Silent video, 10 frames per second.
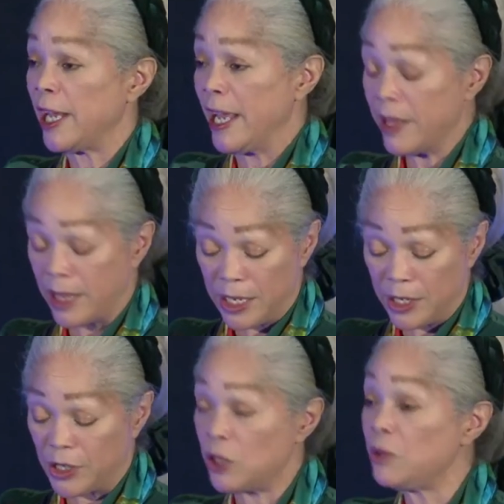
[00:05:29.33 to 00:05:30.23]

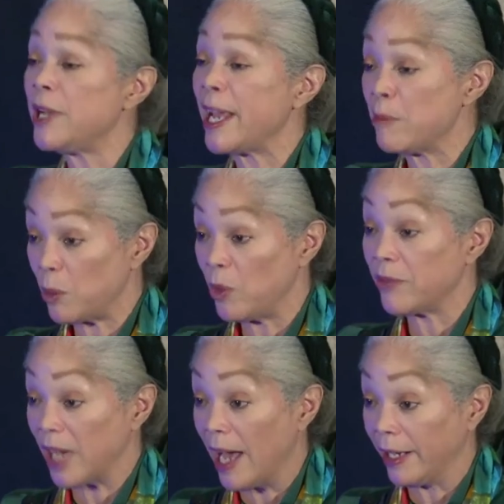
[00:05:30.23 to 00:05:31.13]
atheist, you name it, we've
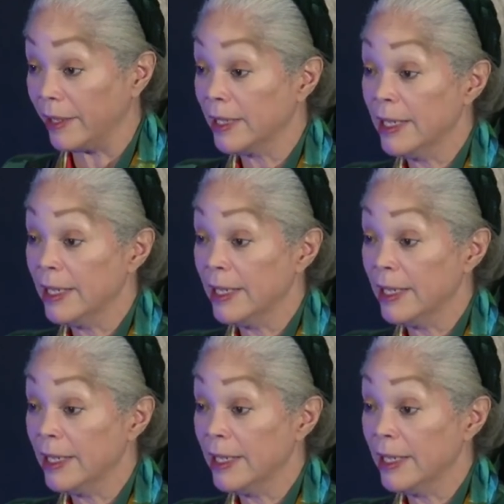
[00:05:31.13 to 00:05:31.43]
got it.